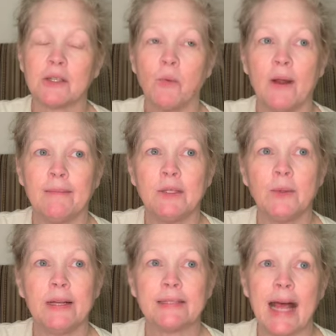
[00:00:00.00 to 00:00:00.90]
And what I'm
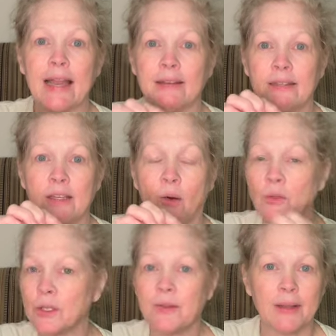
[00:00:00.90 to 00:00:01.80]
doing is I
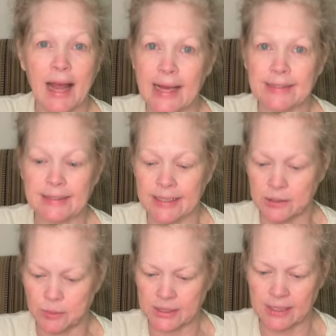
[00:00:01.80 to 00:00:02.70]
don't do the last
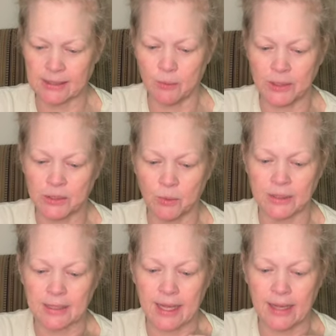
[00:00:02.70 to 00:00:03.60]
stitch, which
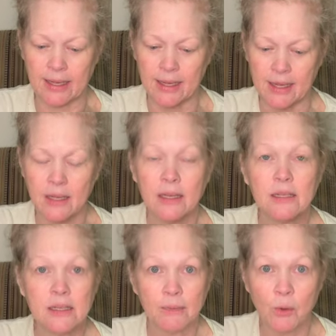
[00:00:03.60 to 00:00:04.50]
was a double